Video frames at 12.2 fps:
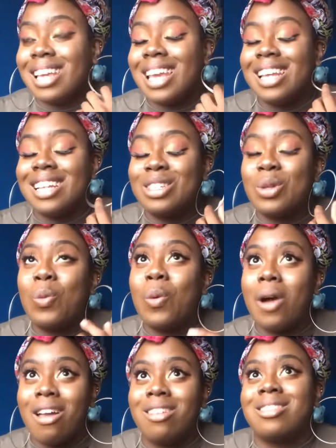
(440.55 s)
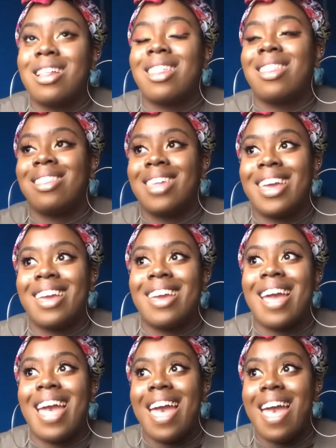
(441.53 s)
it is the worst
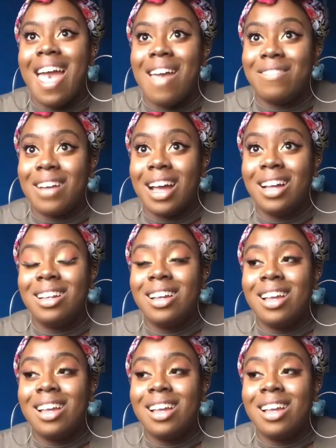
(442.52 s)
thing ever.